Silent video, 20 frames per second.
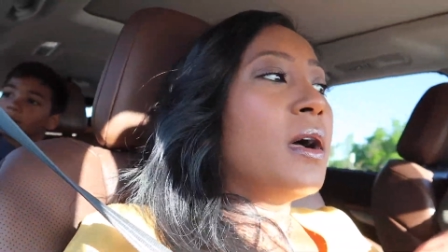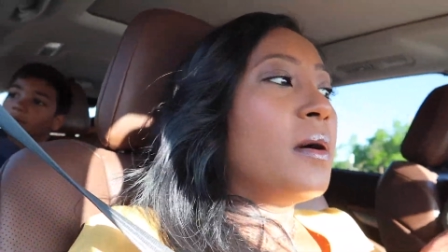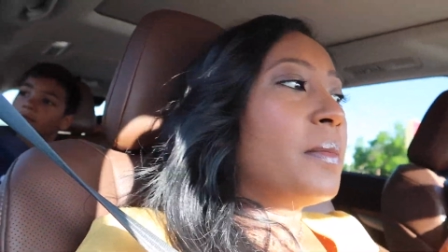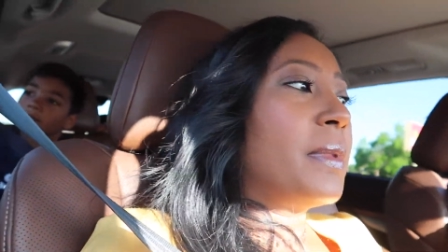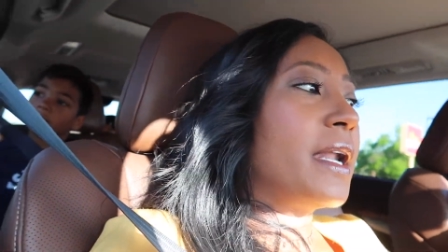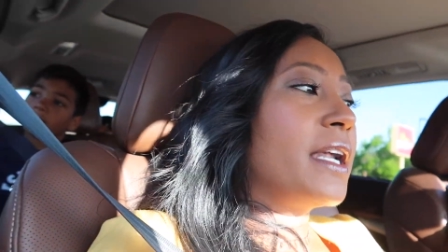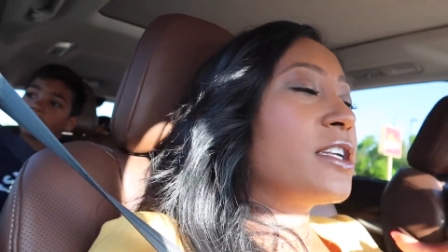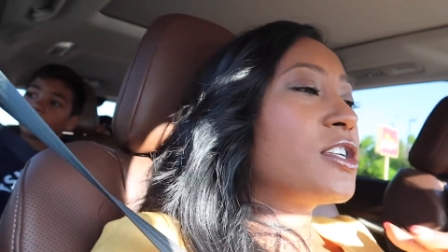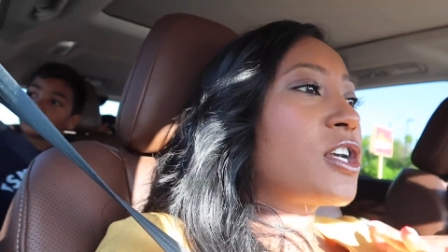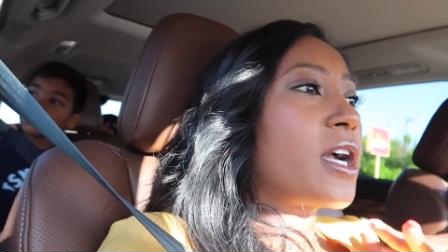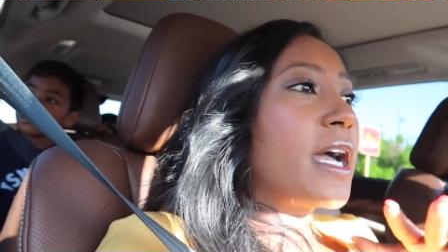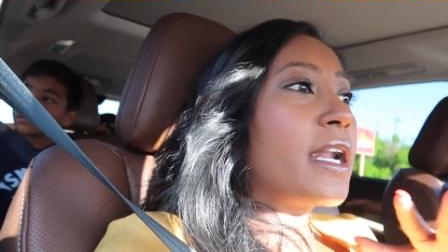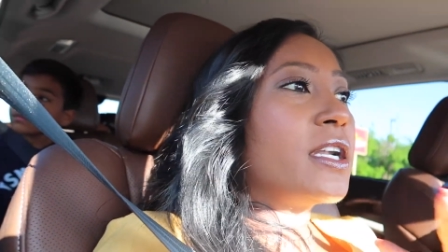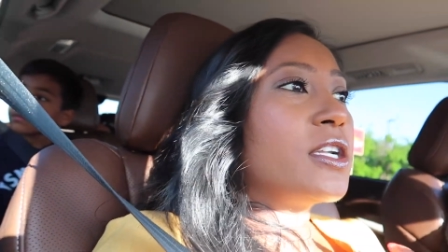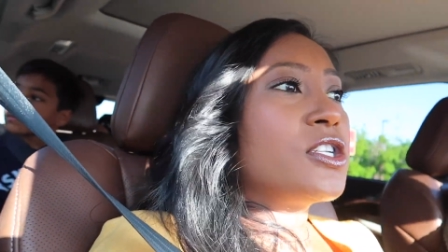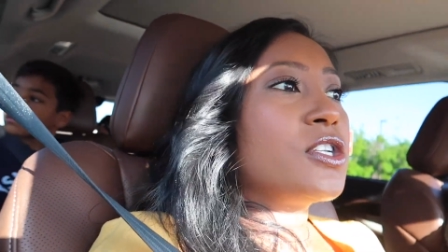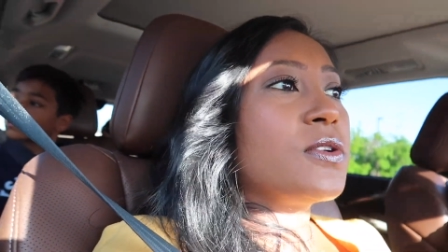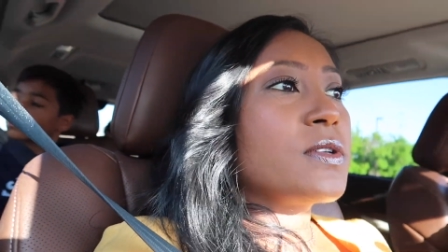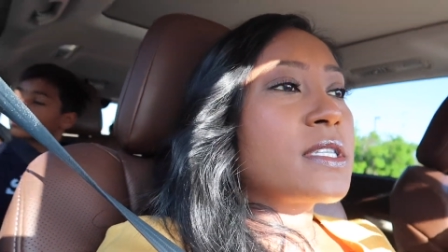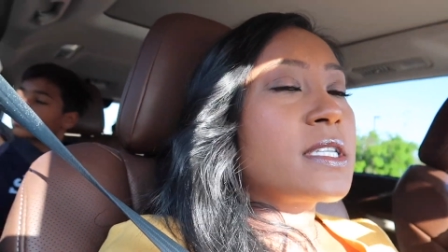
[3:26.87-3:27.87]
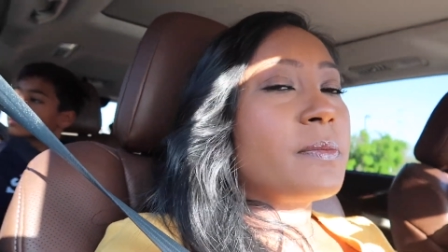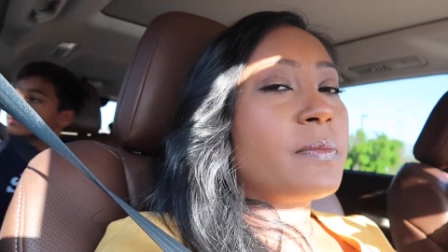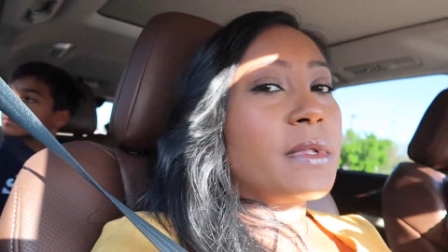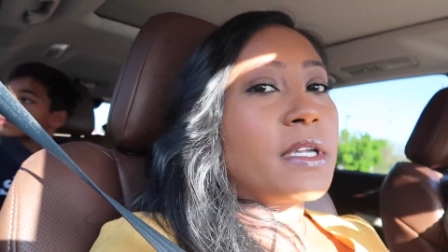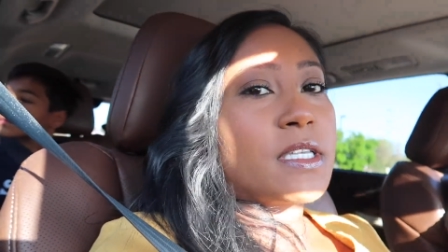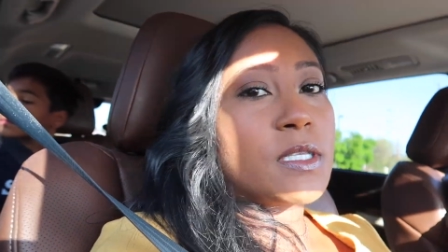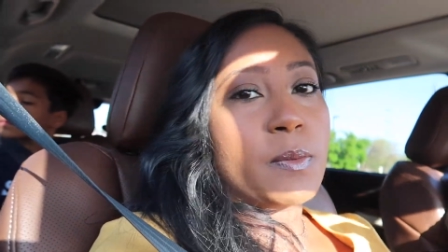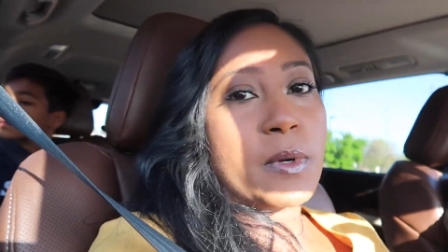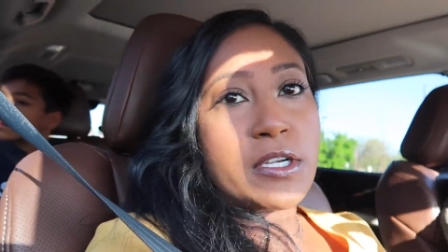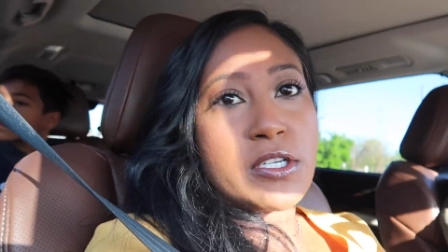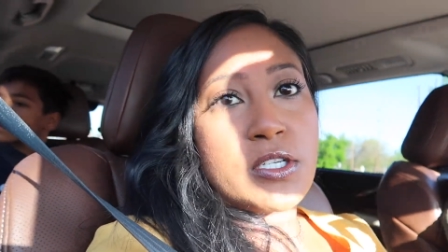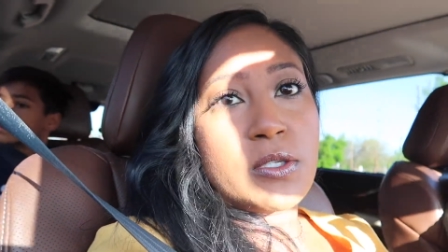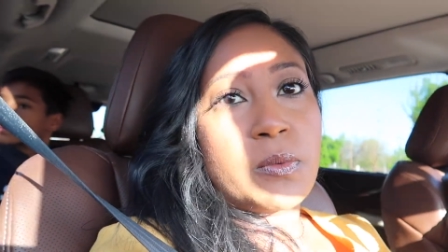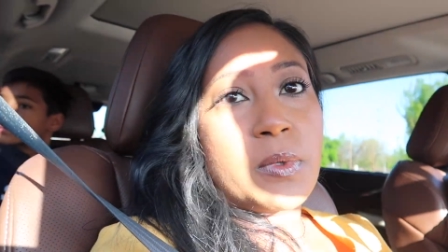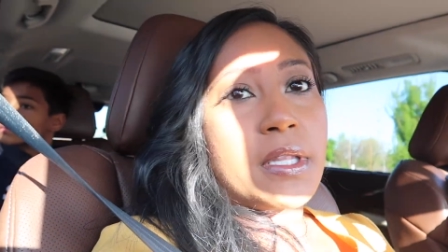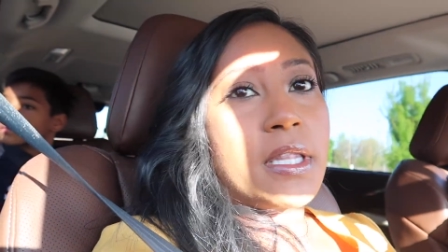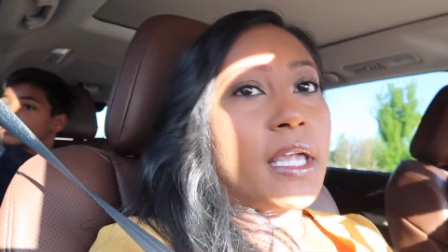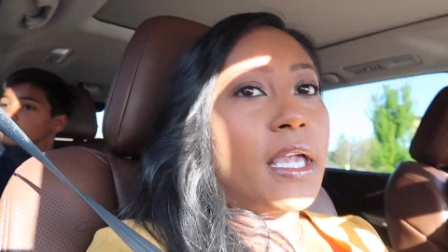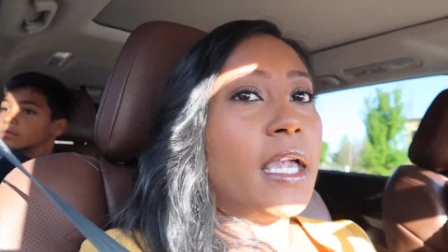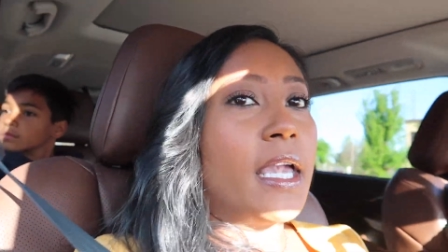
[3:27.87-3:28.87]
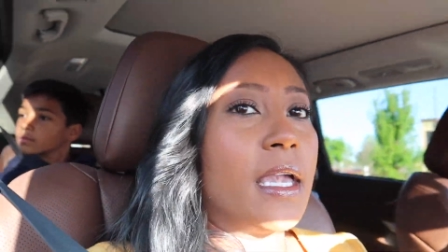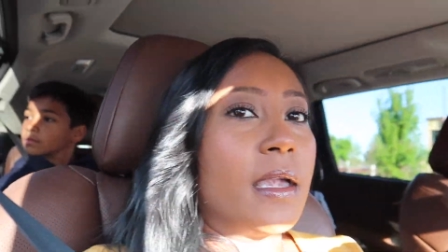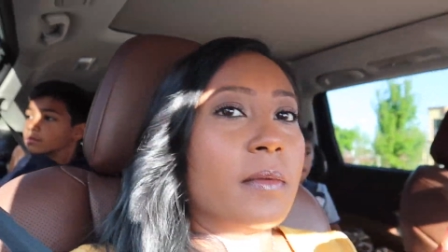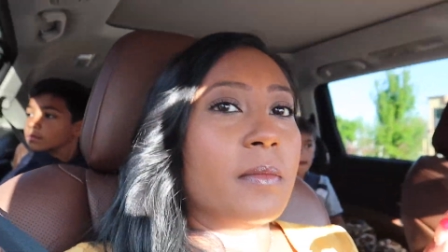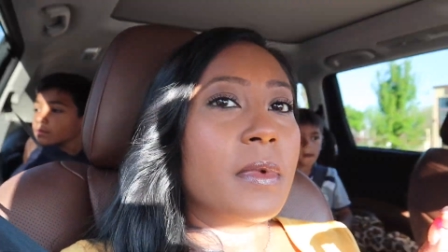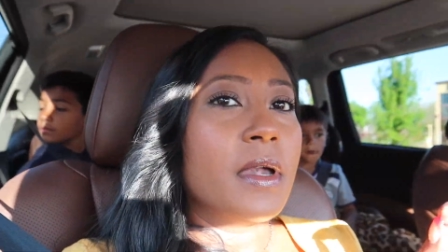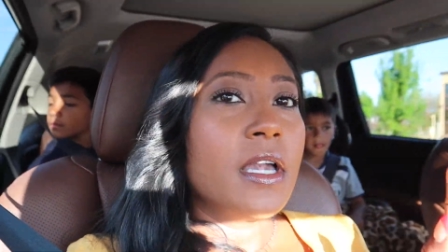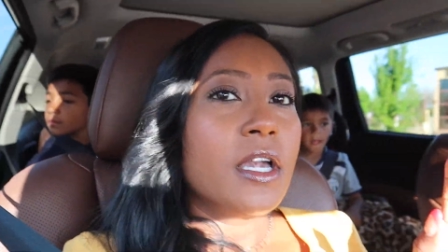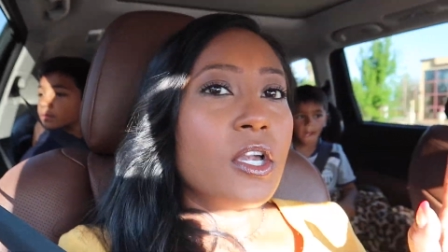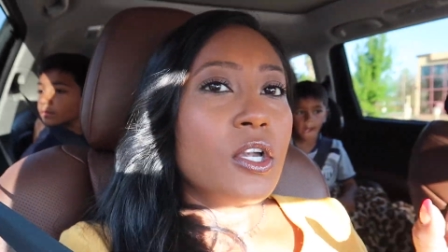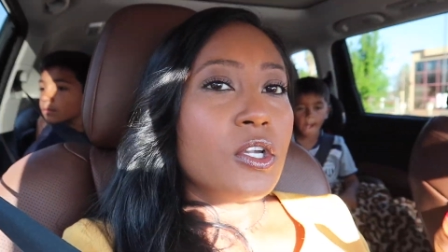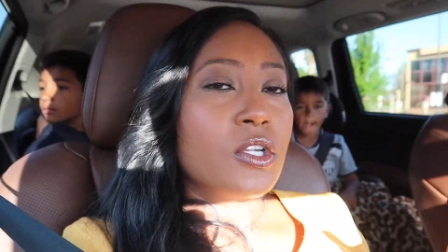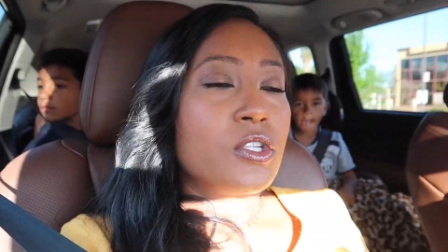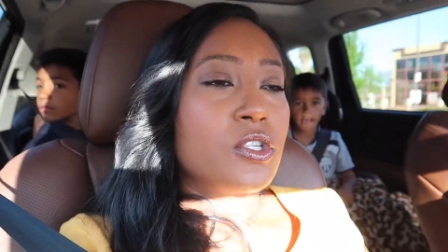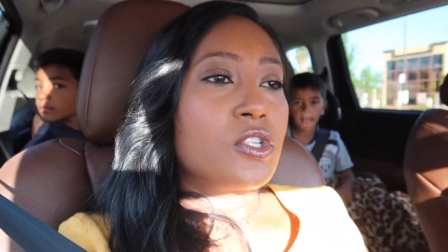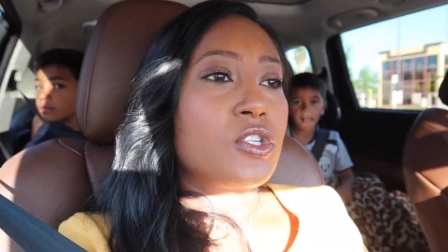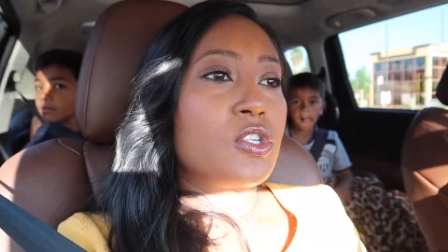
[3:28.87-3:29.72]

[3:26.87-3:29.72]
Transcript: but I try to do something special with him